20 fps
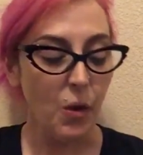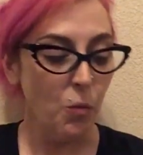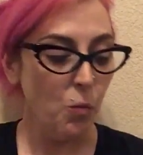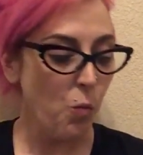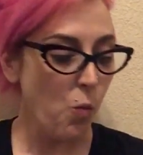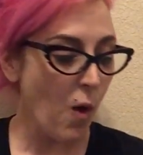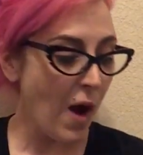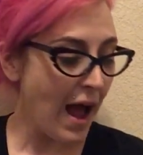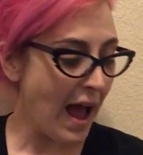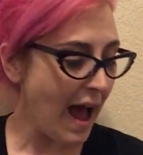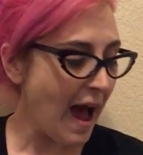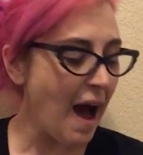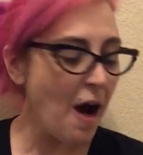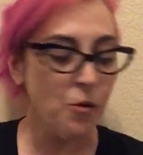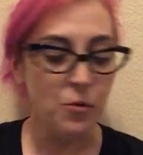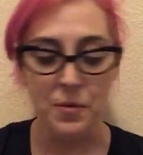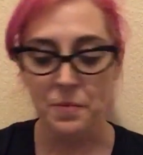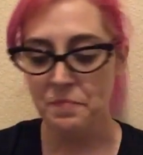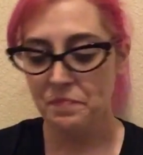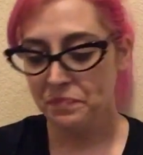
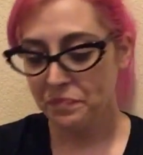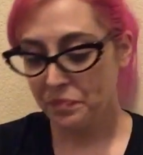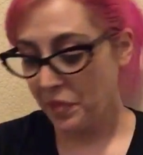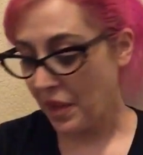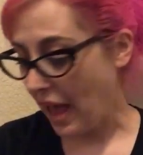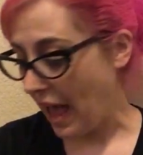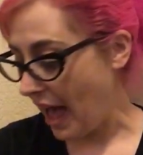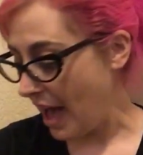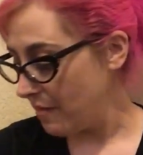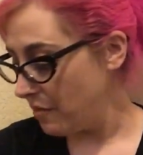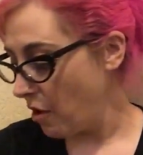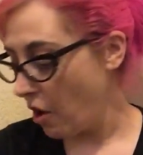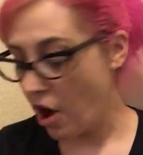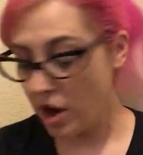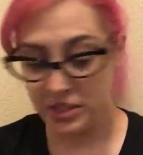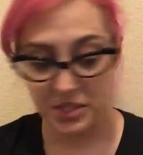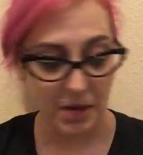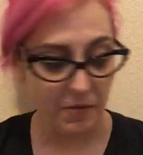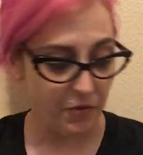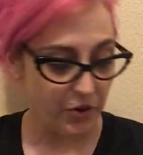Wow. I have a
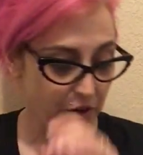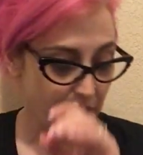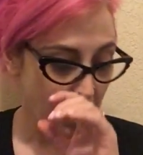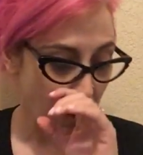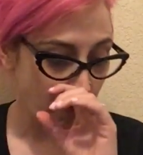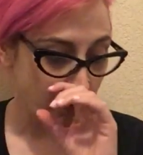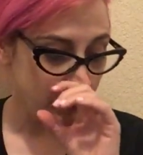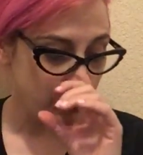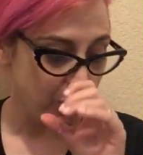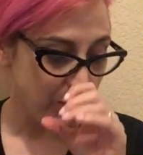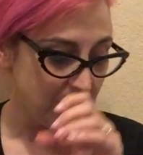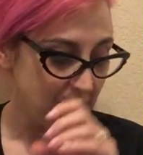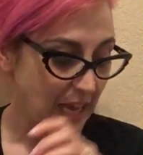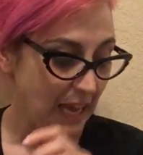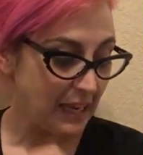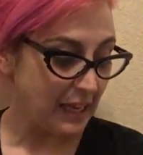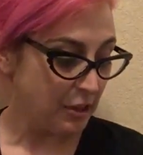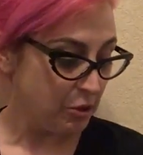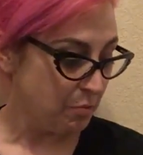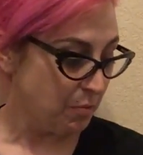hard time figuring out which one I
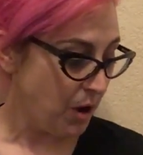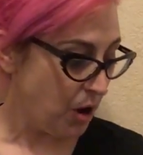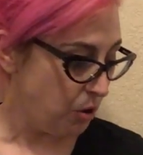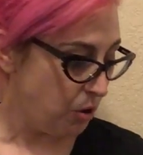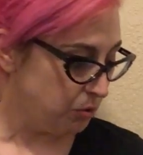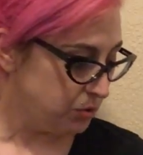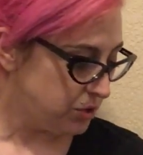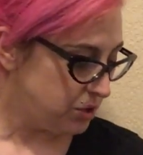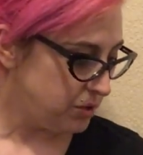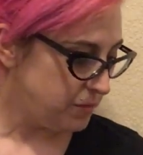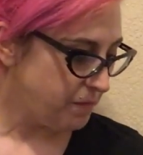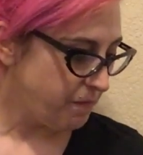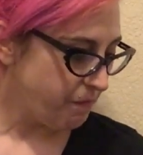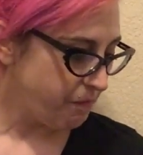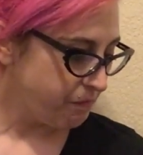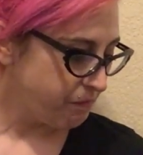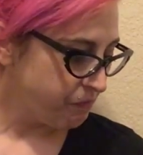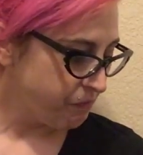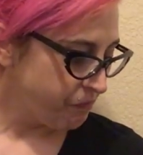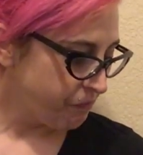like the most.
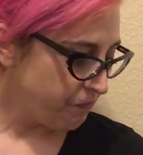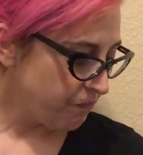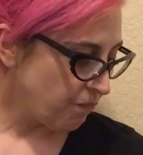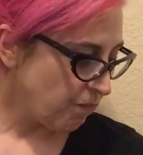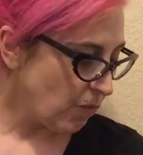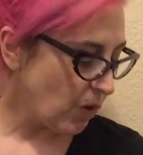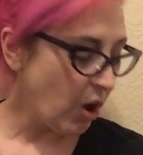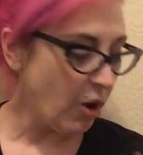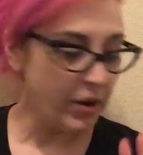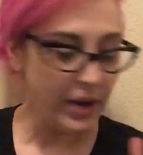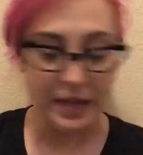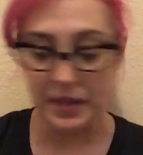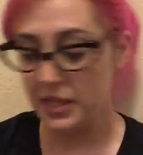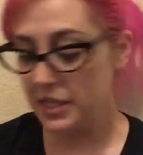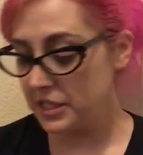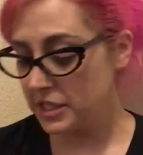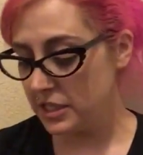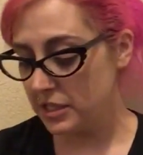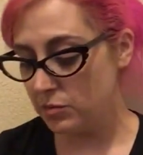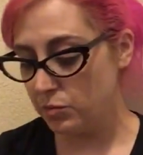Okay,
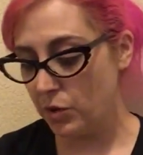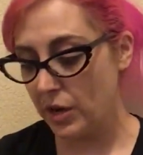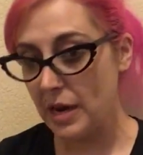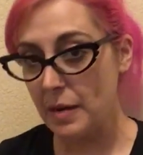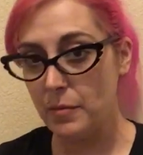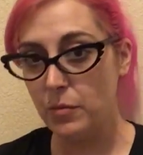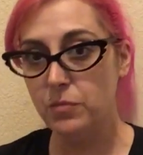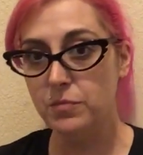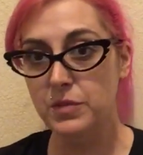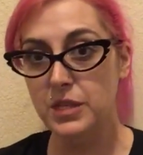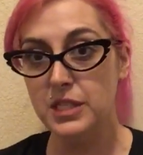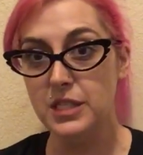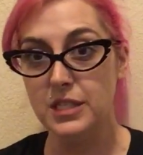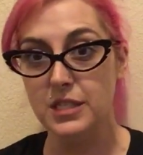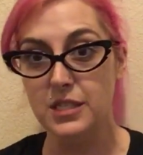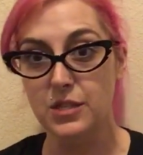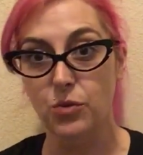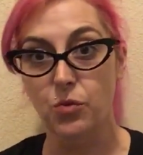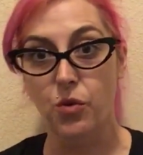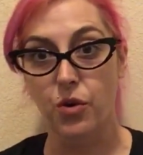this is what I'm, this is
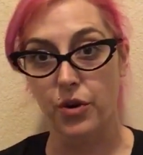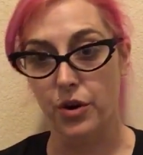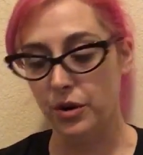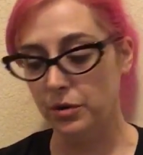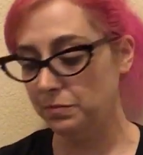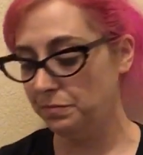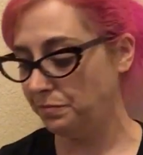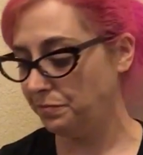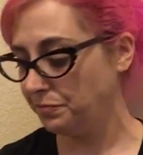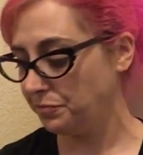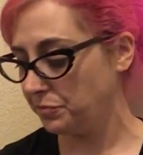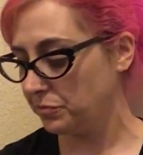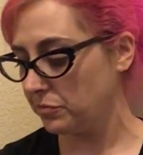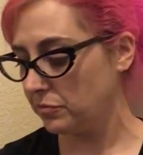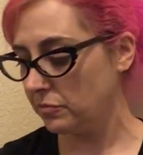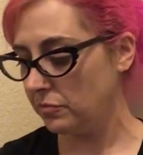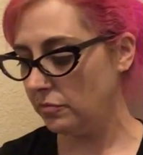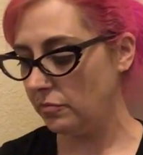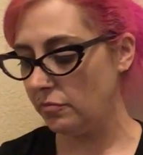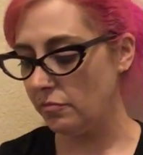the order.
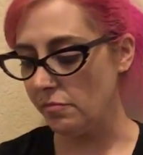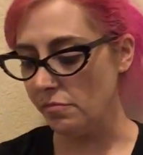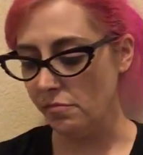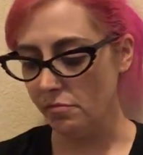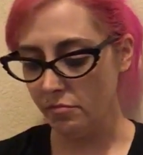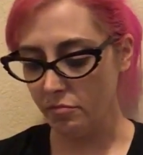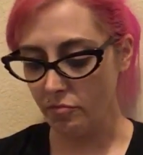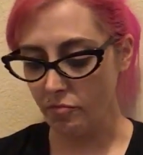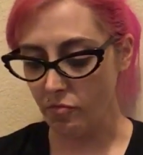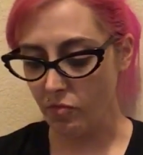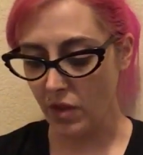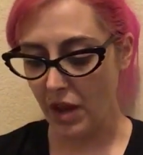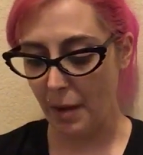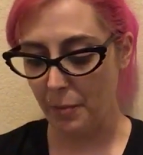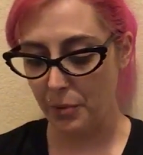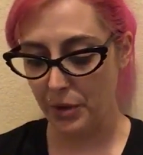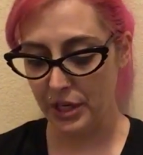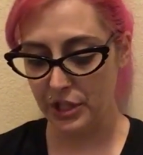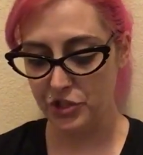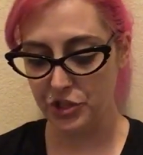I'm
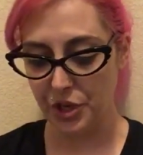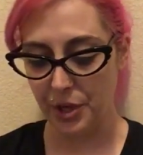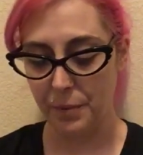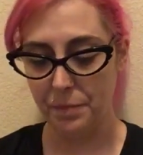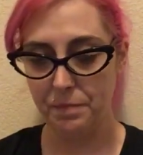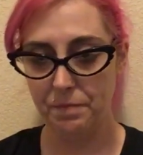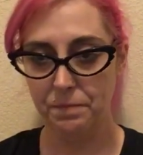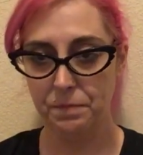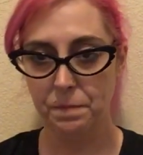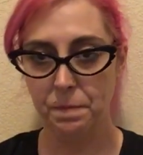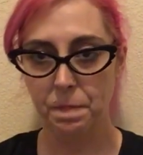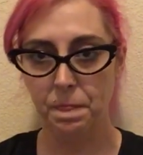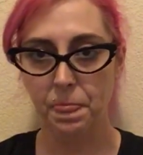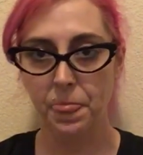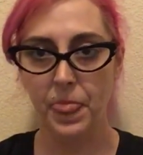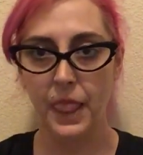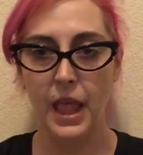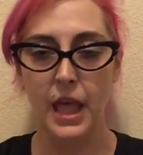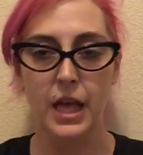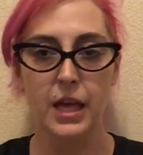pretty sure.
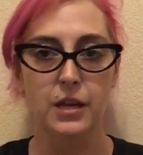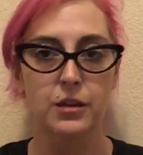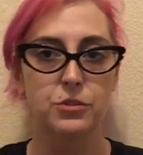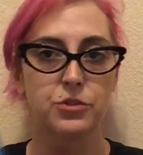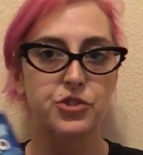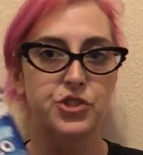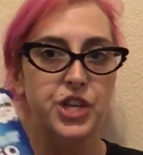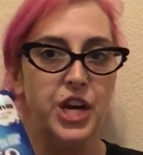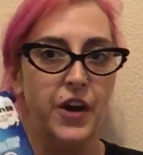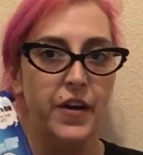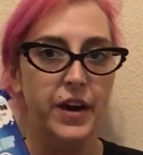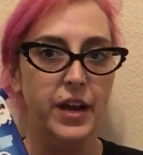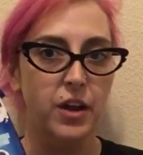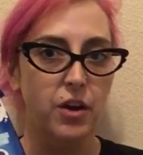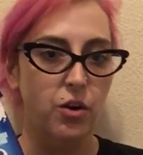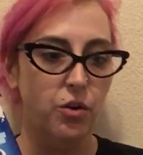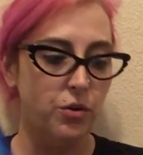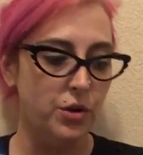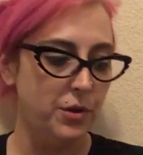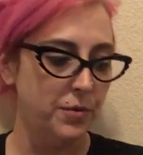Cherry
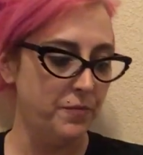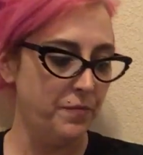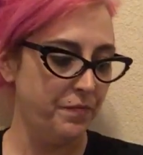Coke,